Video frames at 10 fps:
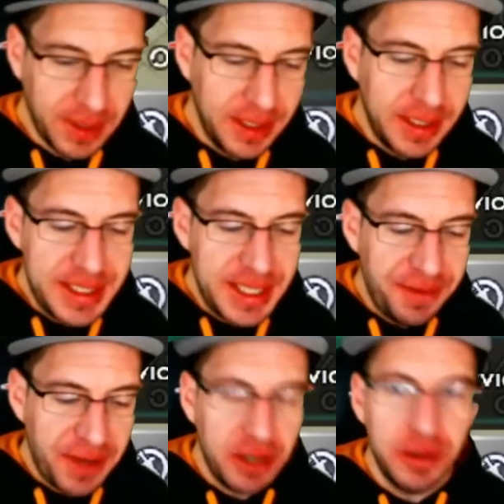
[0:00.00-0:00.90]
Let's see
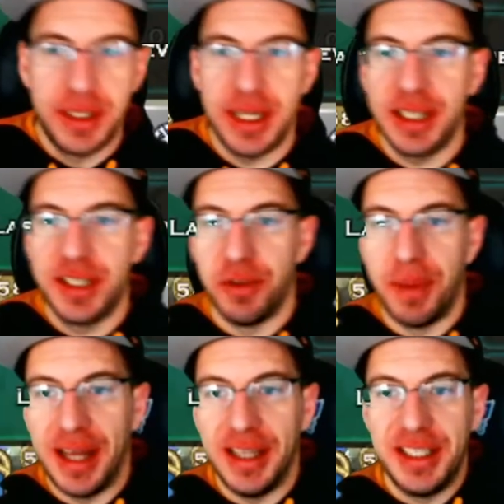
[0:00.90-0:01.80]
if I don't suck so
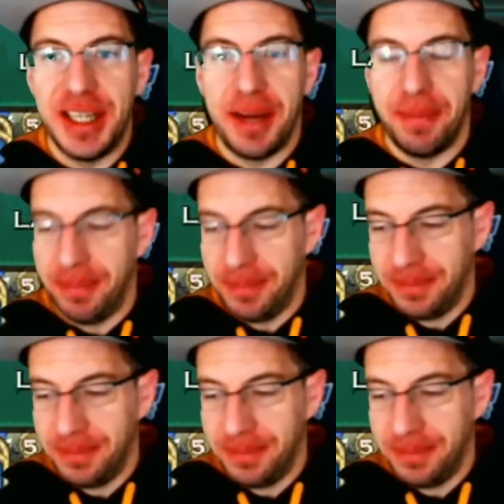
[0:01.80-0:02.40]
bad this time.